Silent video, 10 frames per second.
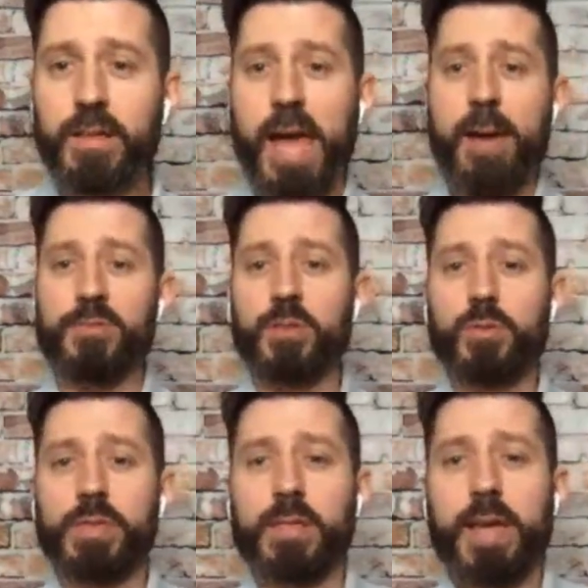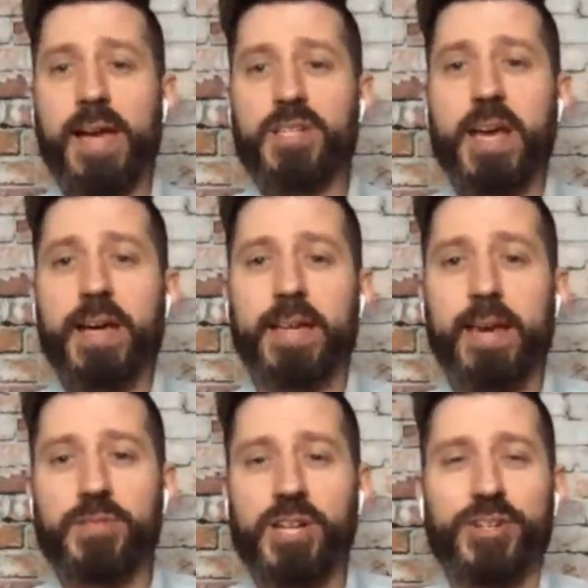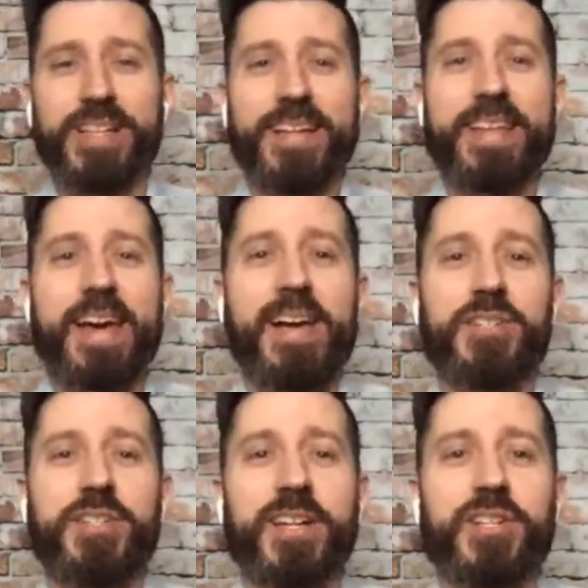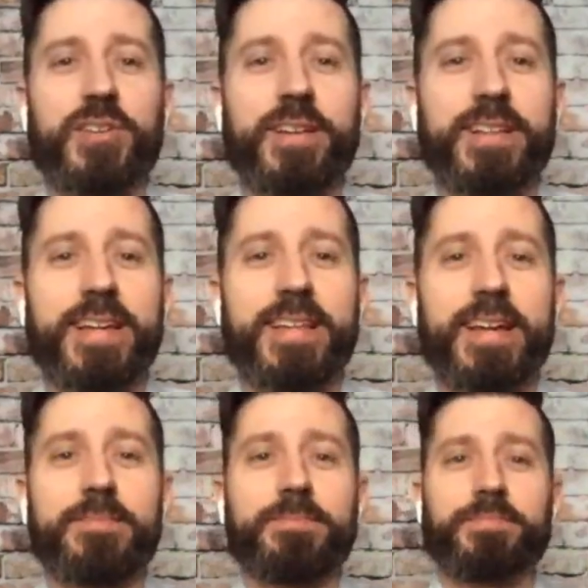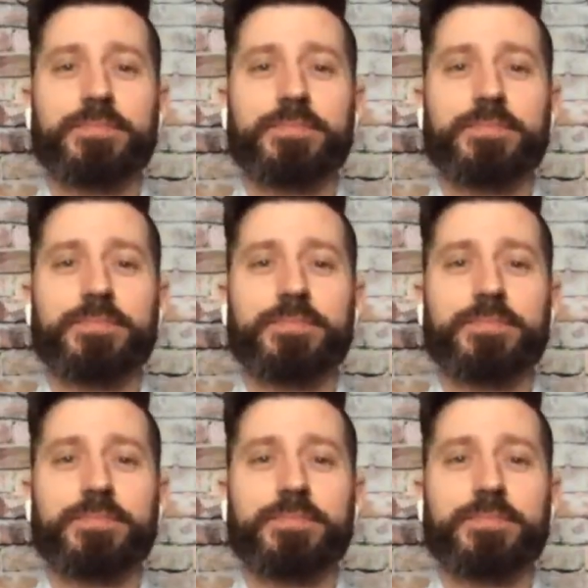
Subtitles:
Absolutely. Hashtag game changer. I like that hashtag, Sherry. I like that.